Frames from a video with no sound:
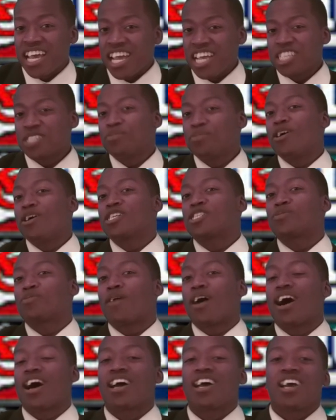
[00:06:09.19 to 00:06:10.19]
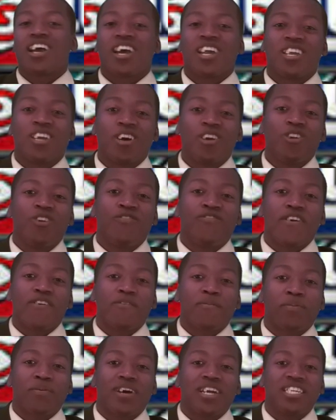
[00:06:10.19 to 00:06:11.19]
It's Monk Spot, your new
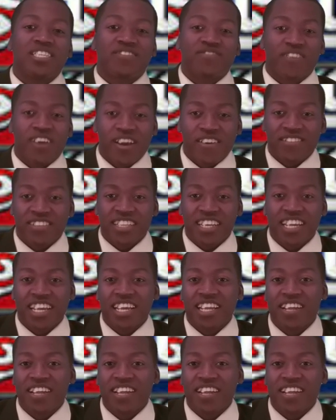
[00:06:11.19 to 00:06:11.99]
favorite place for everything